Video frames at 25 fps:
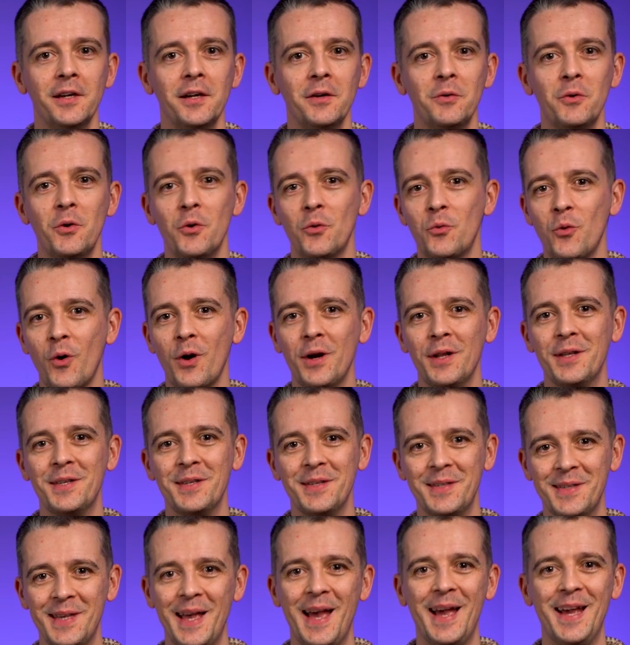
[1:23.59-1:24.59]
We would want it to
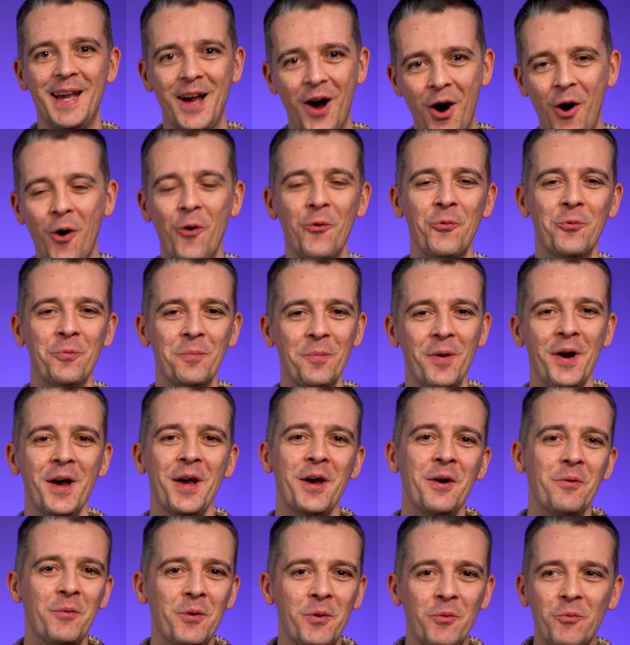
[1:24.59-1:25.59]
say home.
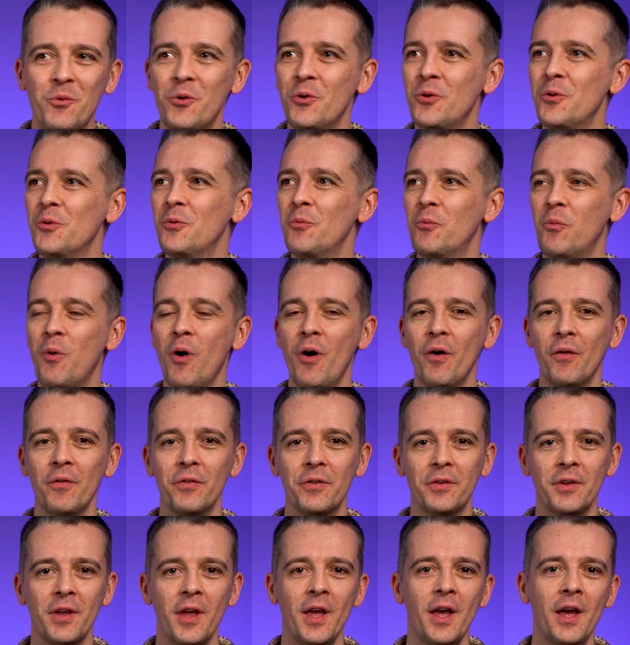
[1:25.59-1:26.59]
We wouldn't
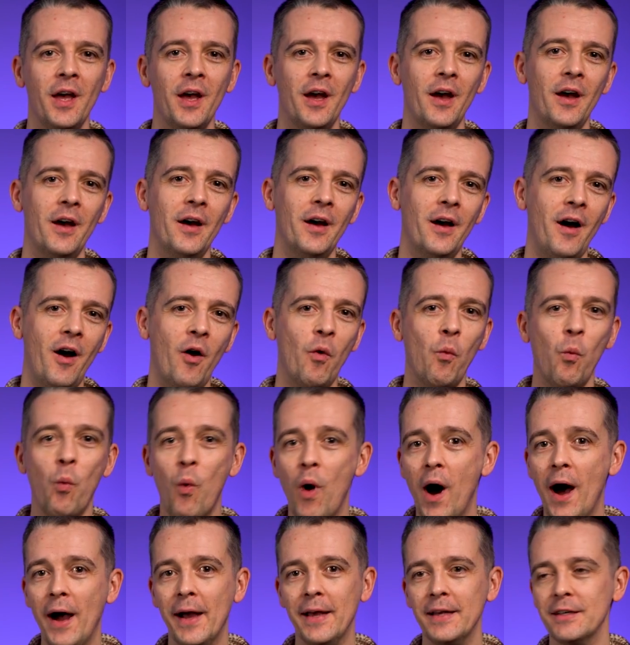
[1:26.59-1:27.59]
want a
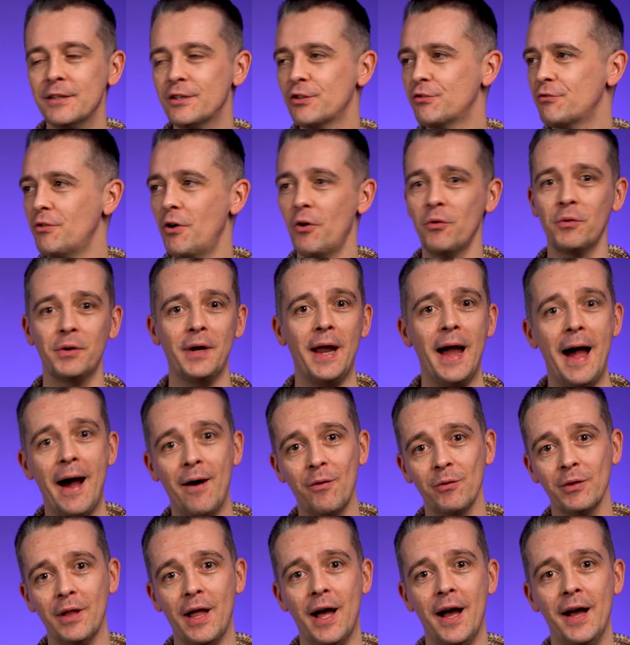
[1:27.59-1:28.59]
white stroked
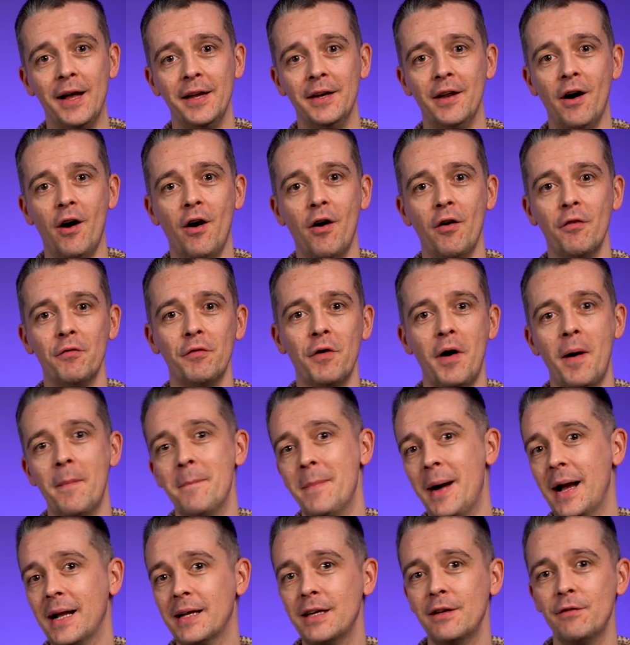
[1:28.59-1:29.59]
outline of a
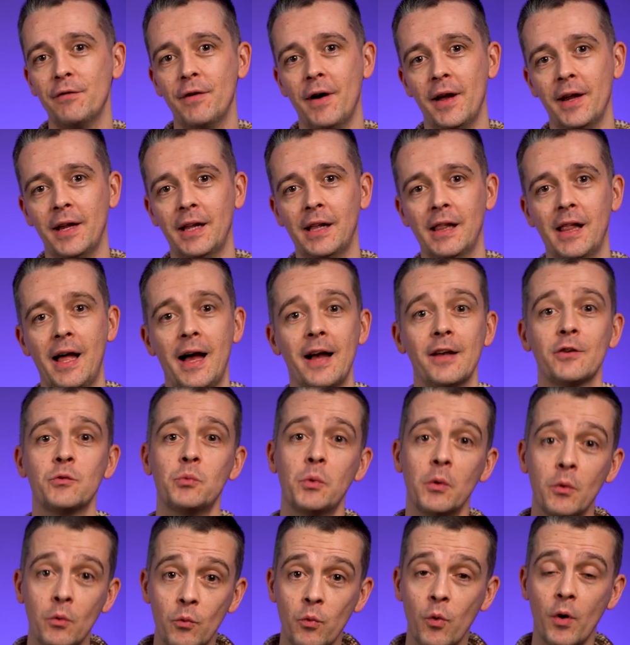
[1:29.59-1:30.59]
magnifying glass,
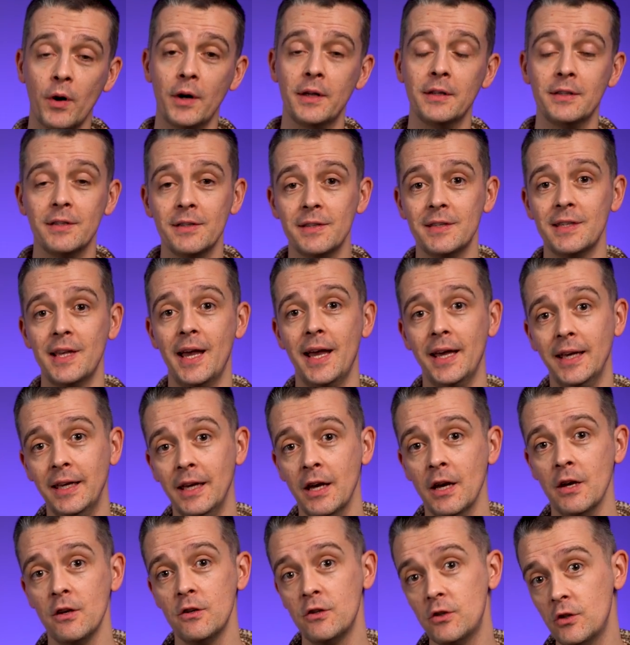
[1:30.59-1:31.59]
we would want it to say
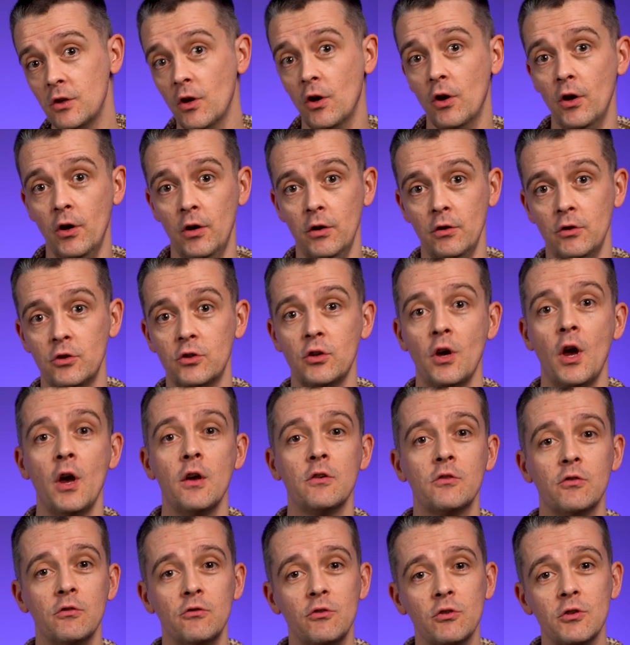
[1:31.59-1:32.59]
search.
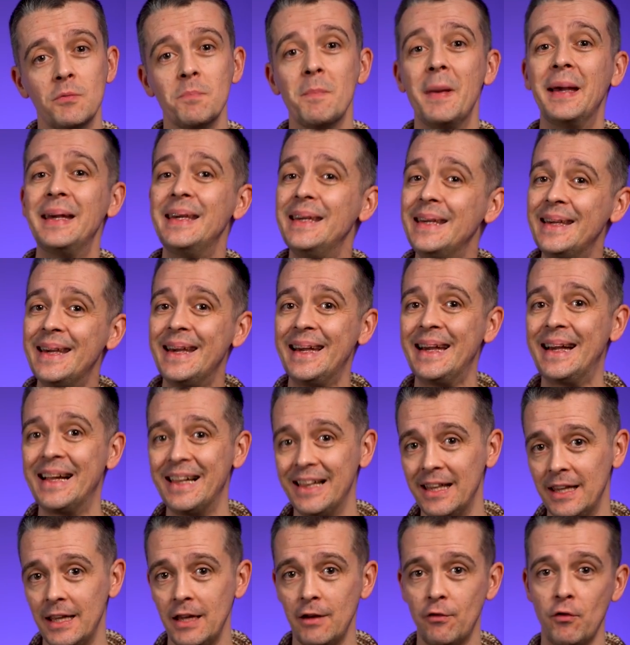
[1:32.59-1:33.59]
So just making it
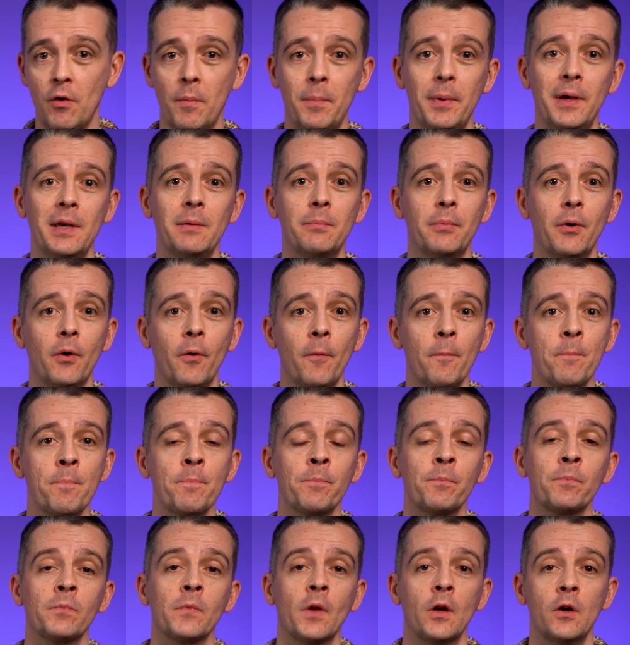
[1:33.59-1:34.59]
clear for people
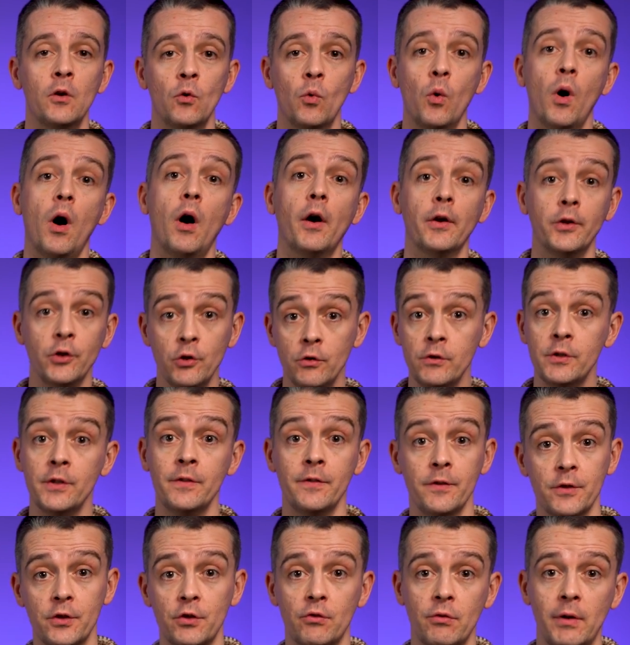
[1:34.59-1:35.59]
who are using
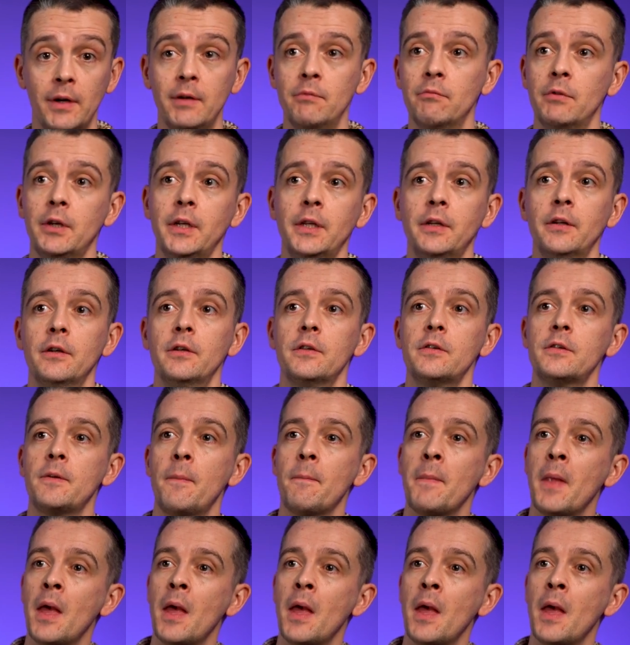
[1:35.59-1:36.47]
the screen readers.